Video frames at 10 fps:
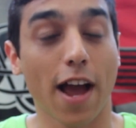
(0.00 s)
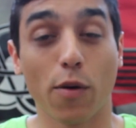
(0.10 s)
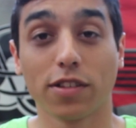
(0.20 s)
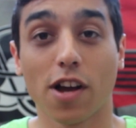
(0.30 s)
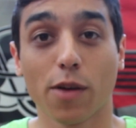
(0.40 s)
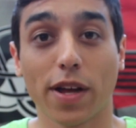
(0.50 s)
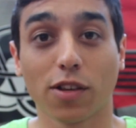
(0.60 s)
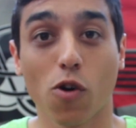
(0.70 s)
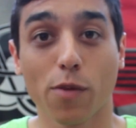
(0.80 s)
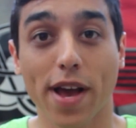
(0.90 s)
I want to talk about
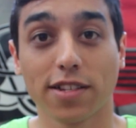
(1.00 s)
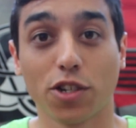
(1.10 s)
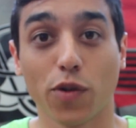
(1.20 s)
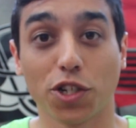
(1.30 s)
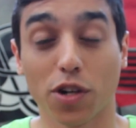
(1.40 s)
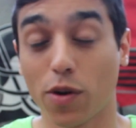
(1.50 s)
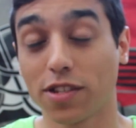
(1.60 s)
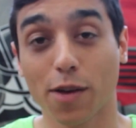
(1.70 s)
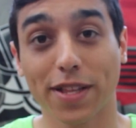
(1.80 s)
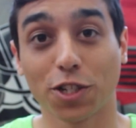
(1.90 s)
the quarterback situation. I
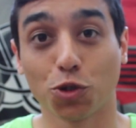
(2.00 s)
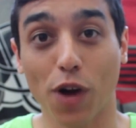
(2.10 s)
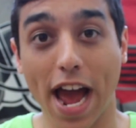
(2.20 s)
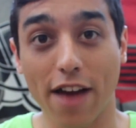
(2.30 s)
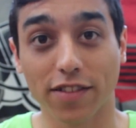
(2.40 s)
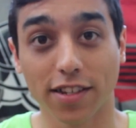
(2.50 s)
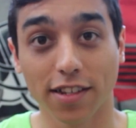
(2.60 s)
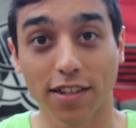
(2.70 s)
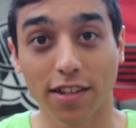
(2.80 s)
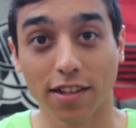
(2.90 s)
want to talk about the draft.
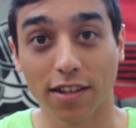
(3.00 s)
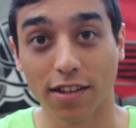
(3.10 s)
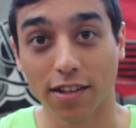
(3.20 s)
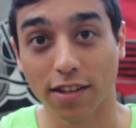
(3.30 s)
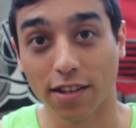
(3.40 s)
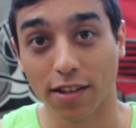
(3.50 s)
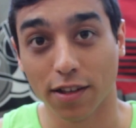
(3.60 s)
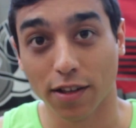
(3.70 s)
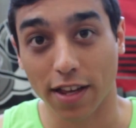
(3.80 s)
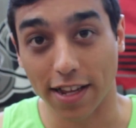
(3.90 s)

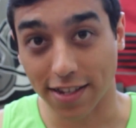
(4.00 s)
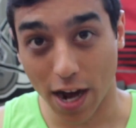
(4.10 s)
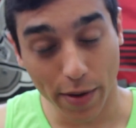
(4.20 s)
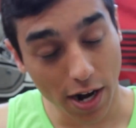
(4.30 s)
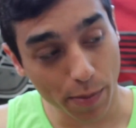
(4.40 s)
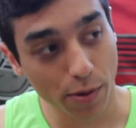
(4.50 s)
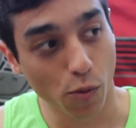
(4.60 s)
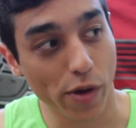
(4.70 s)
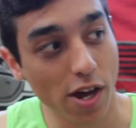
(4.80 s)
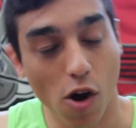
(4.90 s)
It's coming
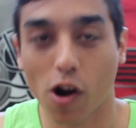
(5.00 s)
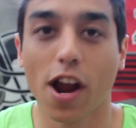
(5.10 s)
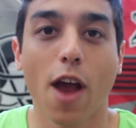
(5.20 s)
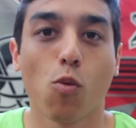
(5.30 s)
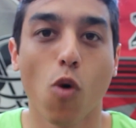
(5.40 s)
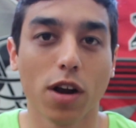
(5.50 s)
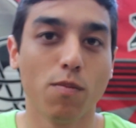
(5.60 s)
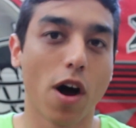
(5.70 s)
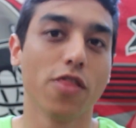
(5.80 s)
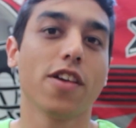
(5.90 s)
up. We are
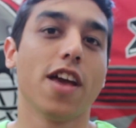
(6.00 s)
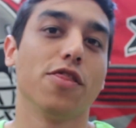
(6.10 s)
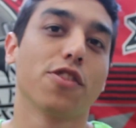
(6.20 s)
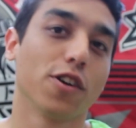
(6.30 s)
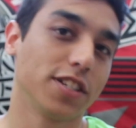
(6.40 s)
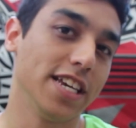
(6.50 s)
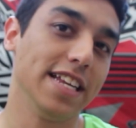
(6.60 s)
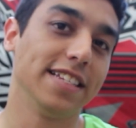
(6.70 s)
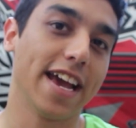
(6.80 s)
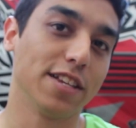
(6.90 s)
1 month and
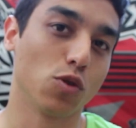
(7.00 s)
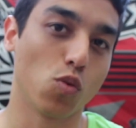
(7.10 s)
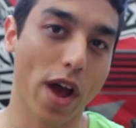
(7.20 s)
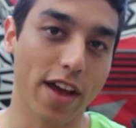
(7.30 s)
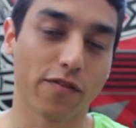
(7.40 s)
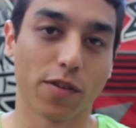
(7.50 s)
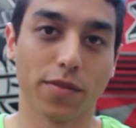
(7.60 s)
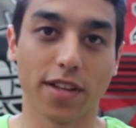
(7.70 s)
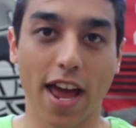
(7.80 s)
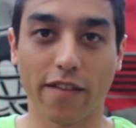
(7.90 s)
13 days away from
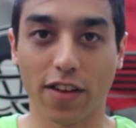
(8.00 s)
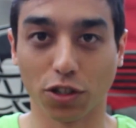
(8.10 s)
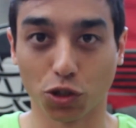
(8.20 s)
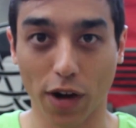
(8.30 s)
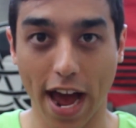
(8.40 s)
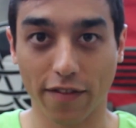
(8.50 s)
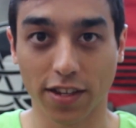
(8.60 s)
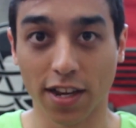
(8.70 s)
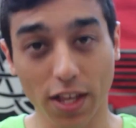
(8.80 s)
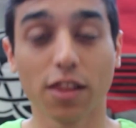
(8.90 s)
the NFL
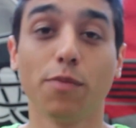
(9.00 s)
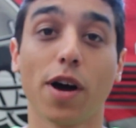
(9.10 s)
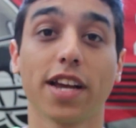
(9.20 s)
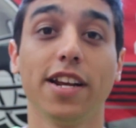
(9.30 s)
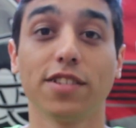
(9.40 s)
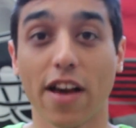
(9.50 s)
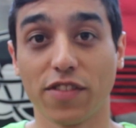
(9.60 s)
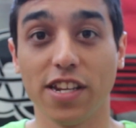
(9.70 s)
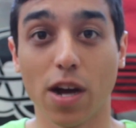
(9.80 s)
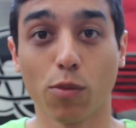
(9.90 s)
draft. The Buccaneers
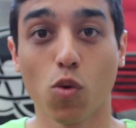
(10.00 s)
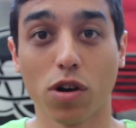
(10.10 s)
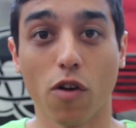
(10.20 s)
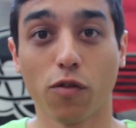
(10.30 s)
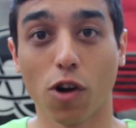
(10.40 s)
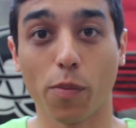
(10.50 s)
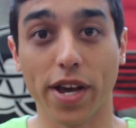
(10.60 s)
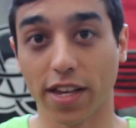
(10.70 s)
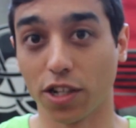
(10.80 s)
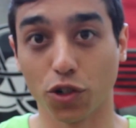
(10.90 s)
have the #1 overall
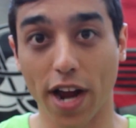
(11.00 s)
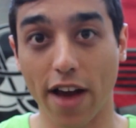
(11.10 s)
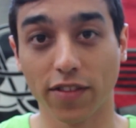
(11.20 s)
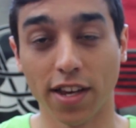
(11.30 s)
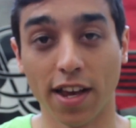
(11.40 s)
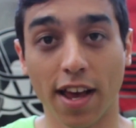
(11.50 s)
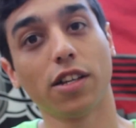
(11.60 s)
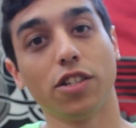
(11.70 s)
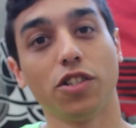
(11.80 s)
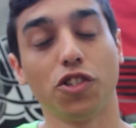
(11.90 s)
pick in the draft.
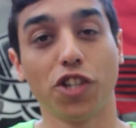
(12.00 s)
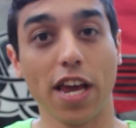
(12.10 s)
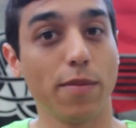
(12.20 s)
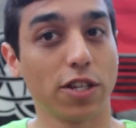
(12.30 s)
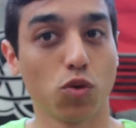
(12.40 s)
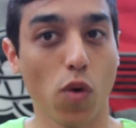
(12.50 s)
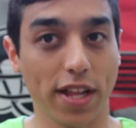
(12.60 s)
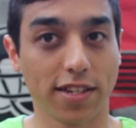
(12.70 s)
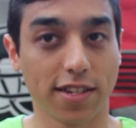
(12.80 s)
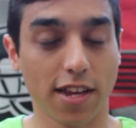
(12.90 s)
Jameis
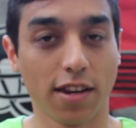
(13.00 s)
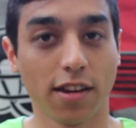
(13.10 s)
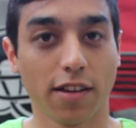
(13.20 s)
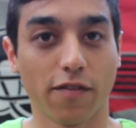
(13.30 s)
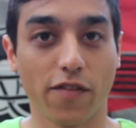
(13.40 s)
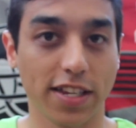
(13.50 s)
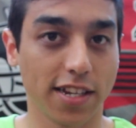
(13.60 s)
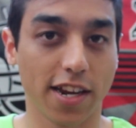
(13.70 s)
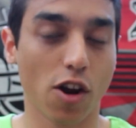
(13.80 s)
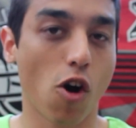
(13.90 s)
Winston
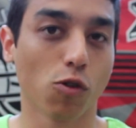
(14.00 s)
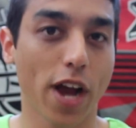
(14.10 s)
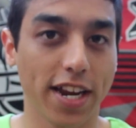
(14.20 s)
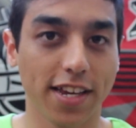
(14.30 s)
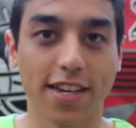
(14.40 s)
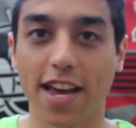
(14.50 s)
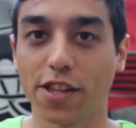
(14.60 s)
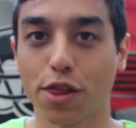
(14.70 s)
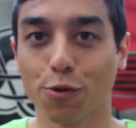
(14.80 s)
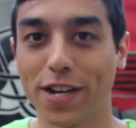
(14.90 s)
visited already. He
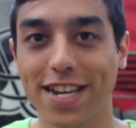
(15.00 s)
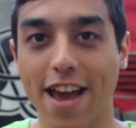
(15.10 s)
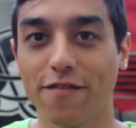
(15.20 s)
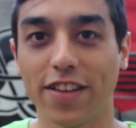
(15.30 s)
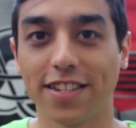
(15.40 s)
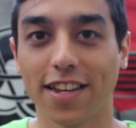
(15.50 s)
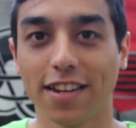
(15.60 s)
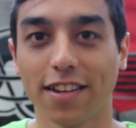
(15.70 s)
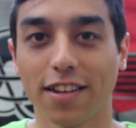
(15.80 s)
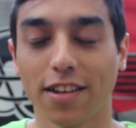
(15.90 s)
had the 3-day
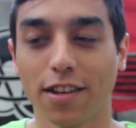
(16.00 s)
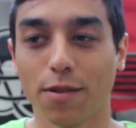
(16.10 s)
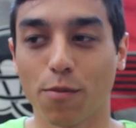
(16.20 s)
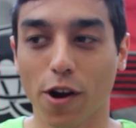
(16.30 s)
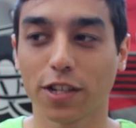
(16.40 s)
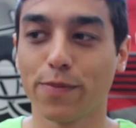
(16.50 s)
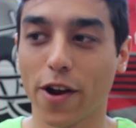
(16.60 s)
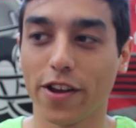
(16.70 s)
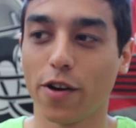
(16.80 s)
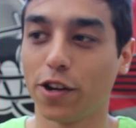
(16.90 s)
visit. Marcus
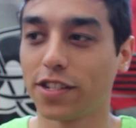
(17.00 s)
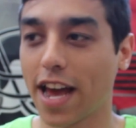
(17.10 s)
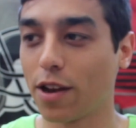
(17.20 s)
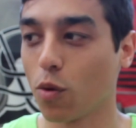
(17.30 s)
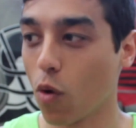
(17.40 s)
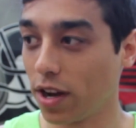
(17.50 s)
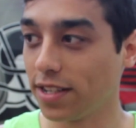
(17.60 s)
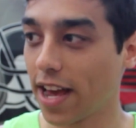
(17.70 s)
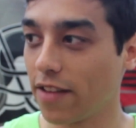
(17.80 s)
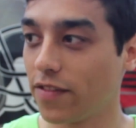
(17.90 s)
Mariota just had the
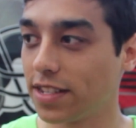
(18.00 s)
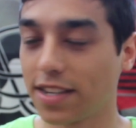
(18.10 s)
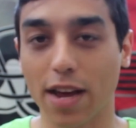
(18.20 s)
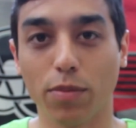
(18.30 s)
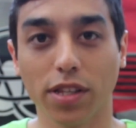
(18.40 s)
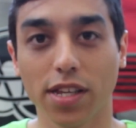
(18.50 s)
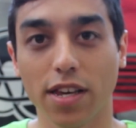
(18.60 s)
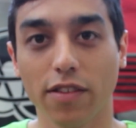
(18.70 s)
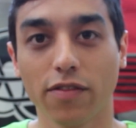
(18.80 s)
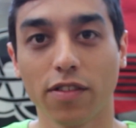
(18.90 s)
1-day visit, I
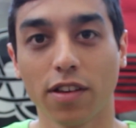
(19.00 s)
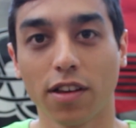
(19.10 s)
believe.